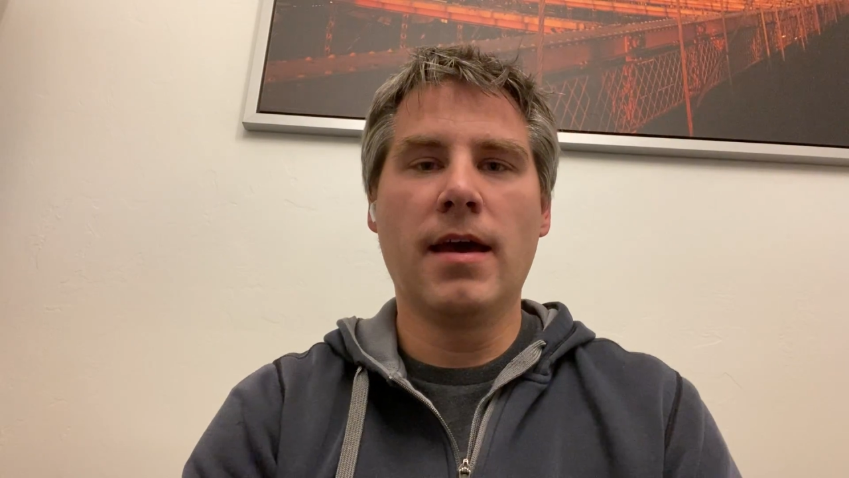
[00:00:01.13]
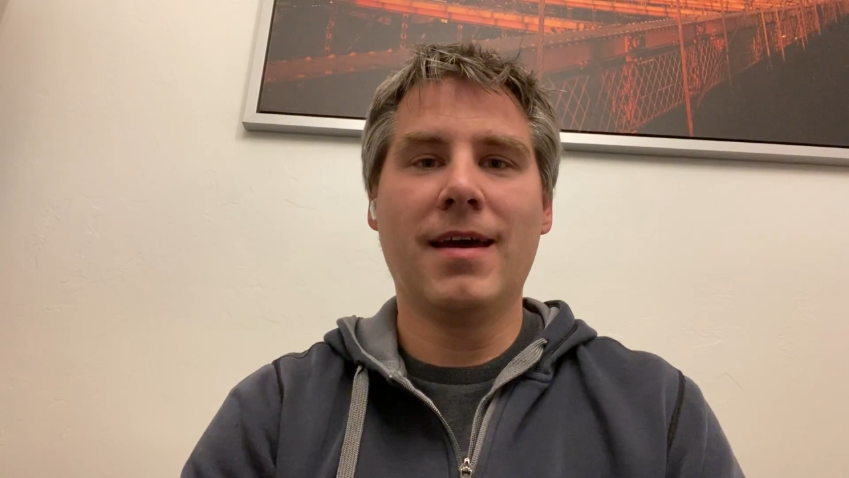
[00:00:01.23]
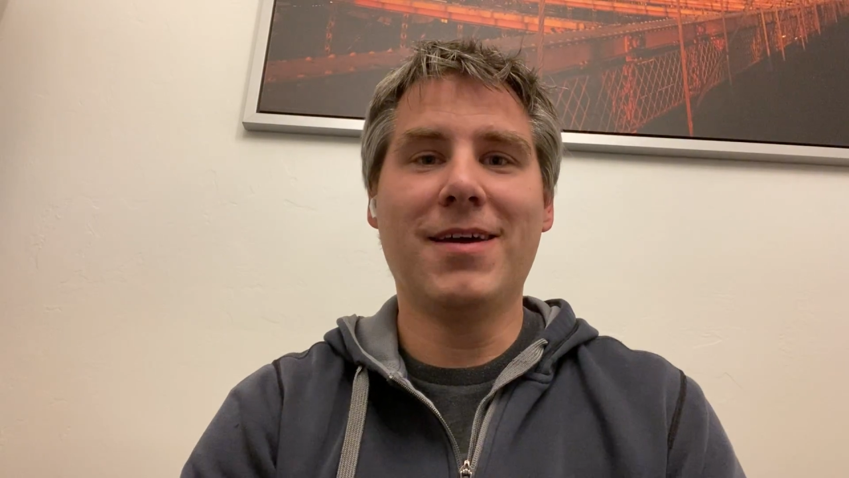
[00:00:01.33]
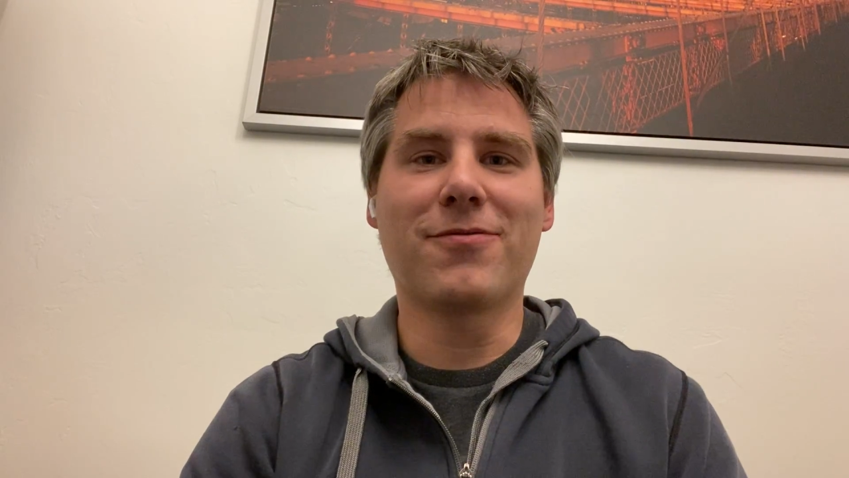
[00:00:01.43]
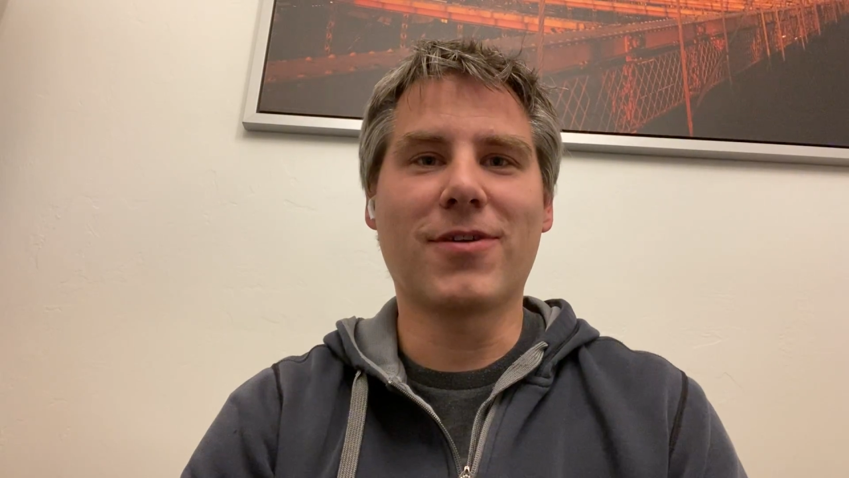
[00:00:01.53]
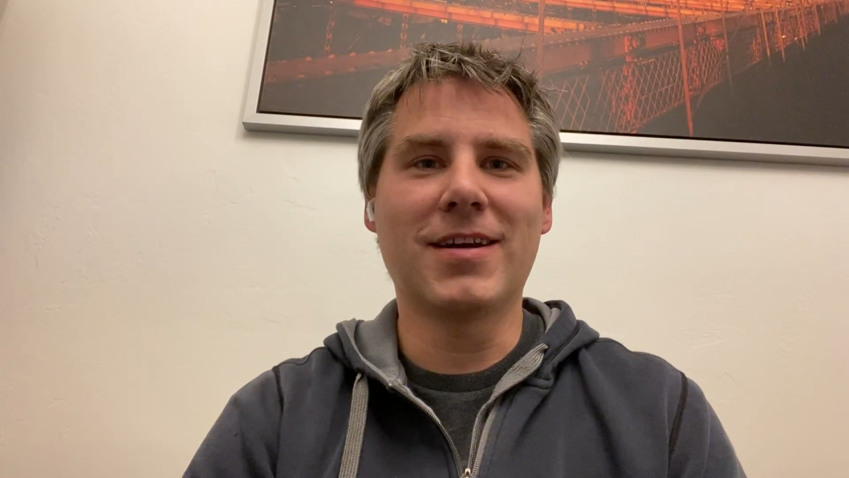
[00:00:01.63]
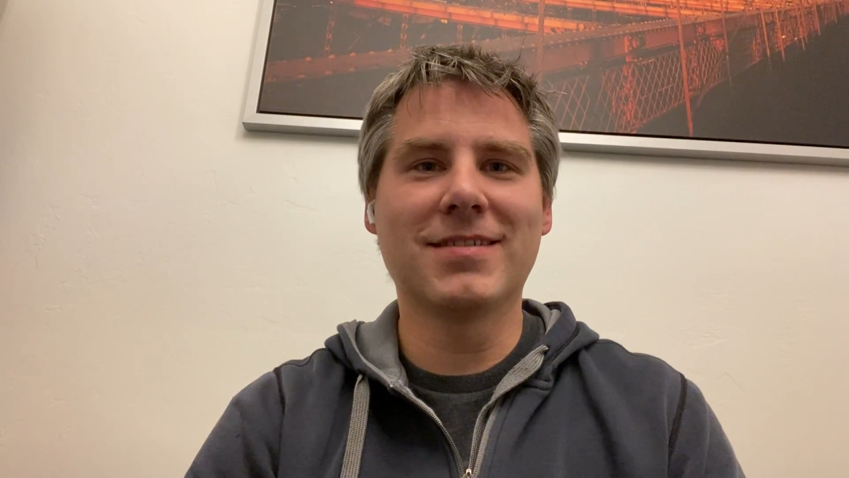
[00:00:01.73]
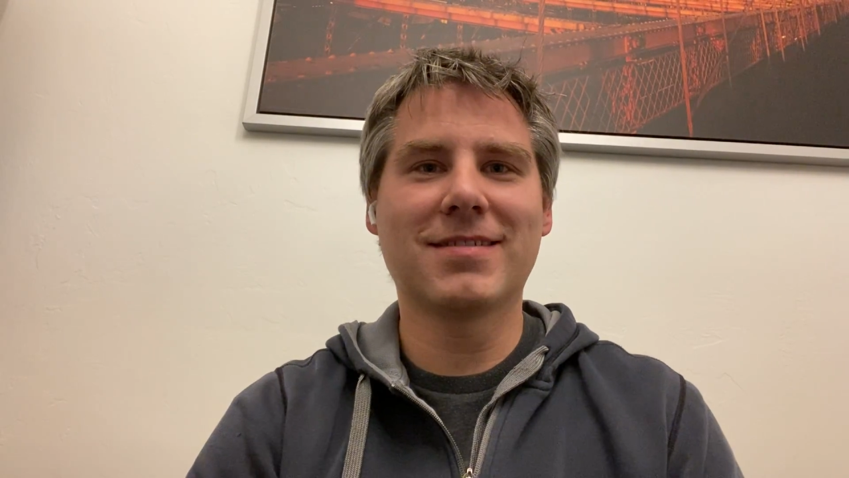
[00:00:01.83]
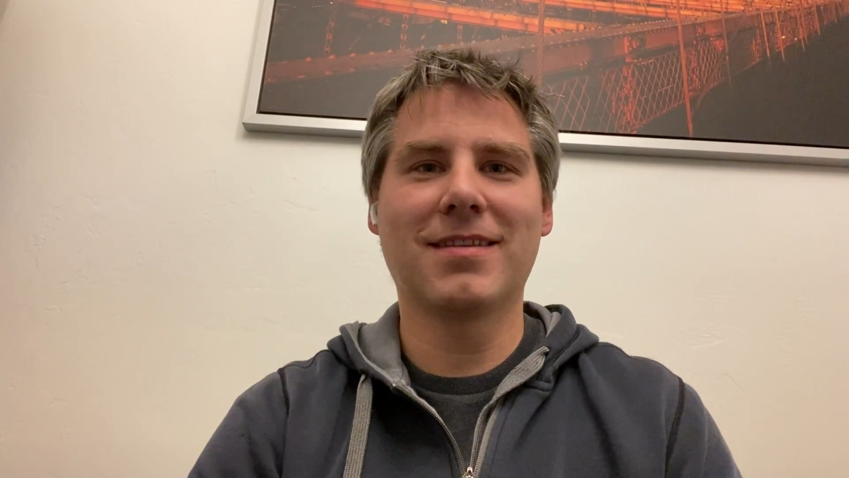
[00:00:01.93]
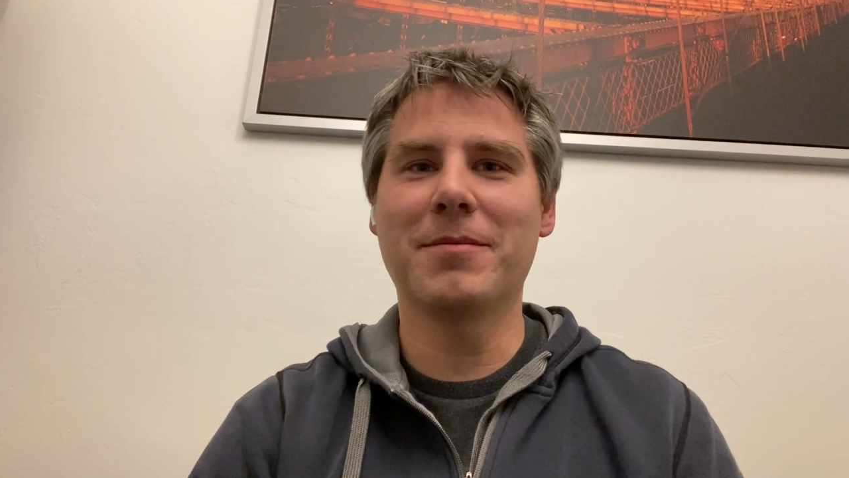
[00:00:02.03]
Hey
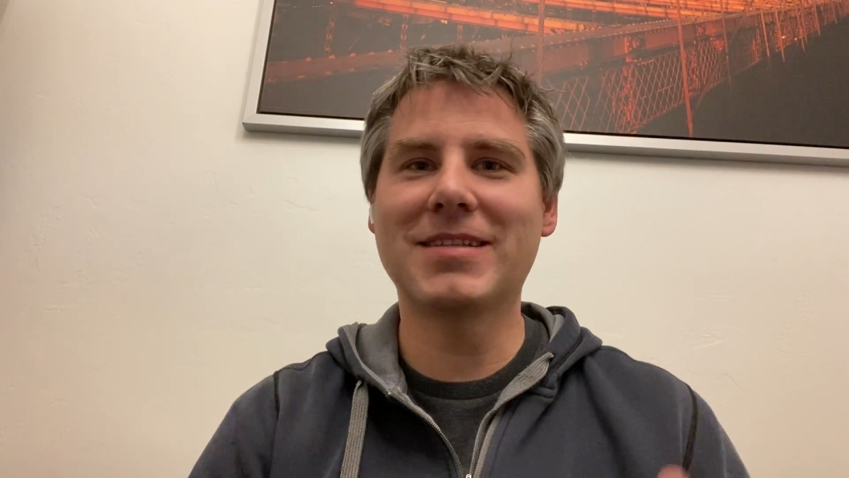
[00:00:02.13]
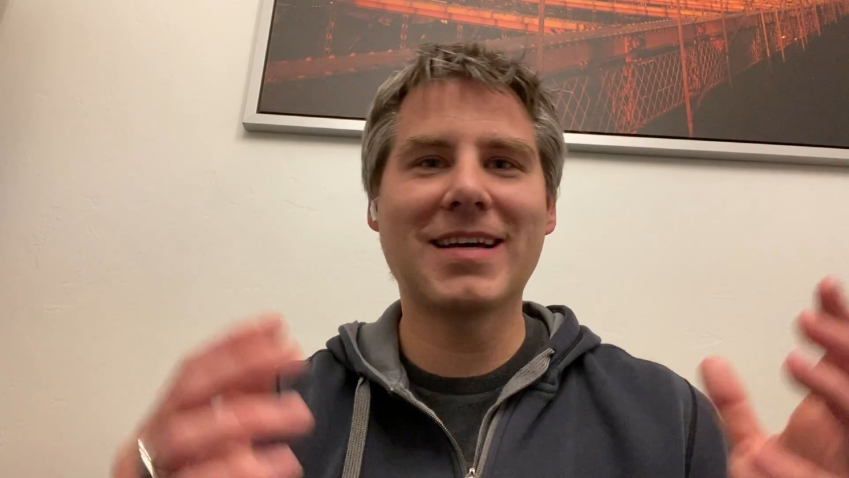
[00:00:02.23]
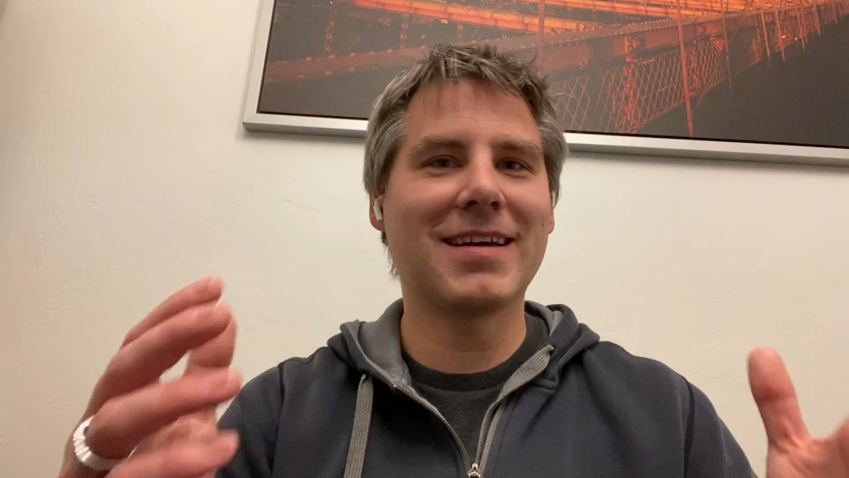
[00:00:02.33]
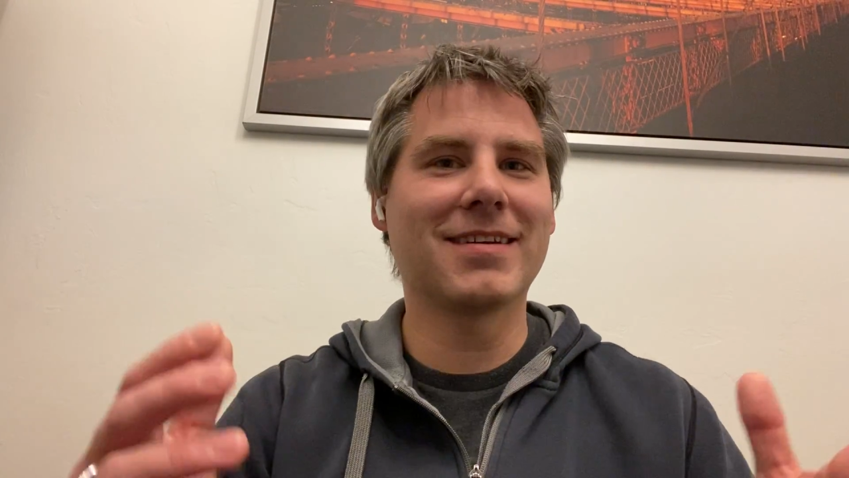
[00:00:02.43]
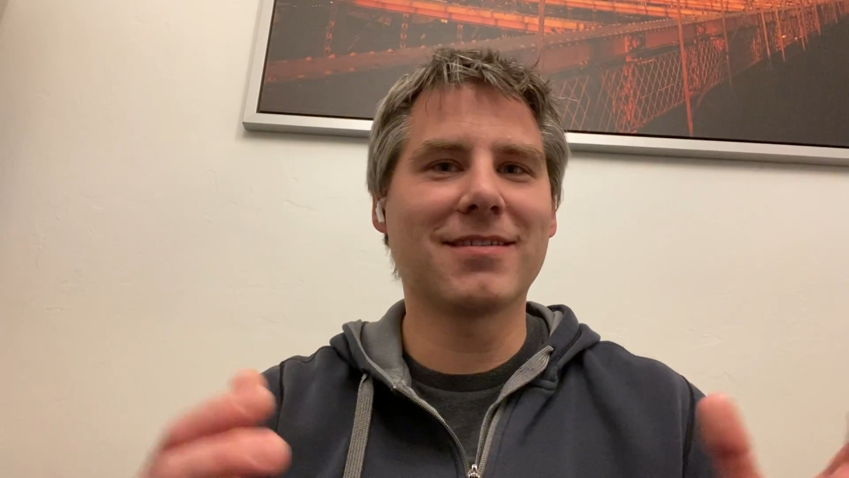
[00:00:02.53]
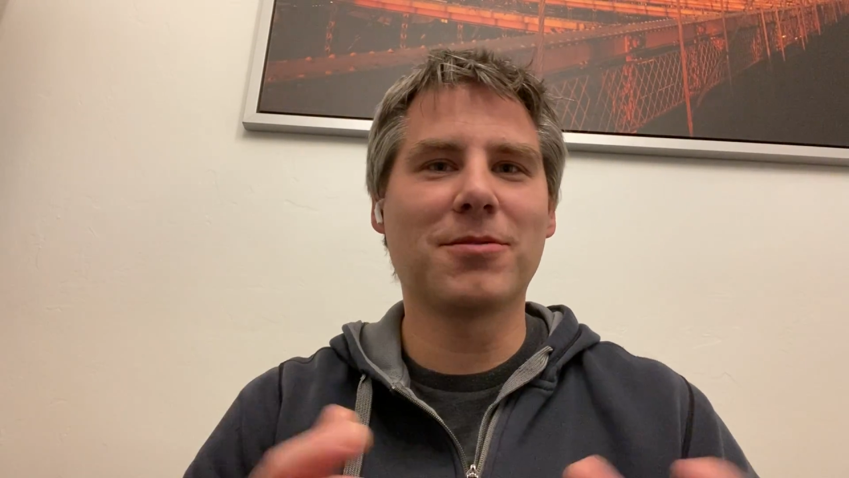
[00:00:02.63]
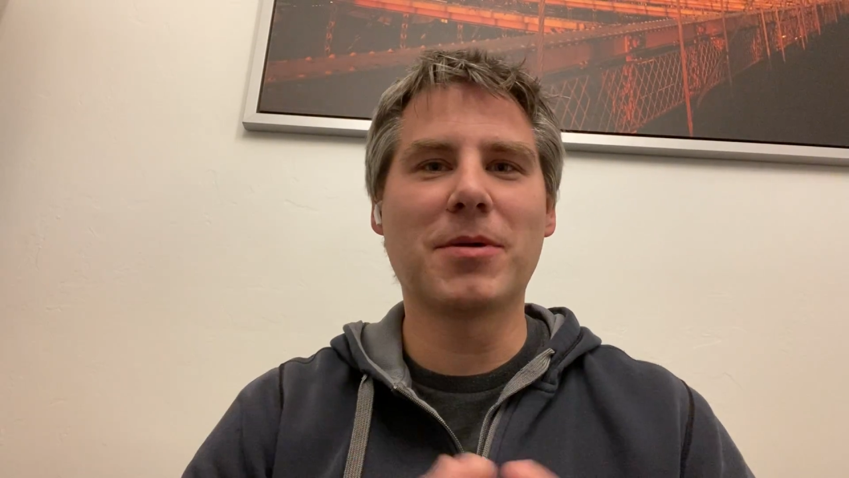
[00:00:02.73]
friends, let me tell you a little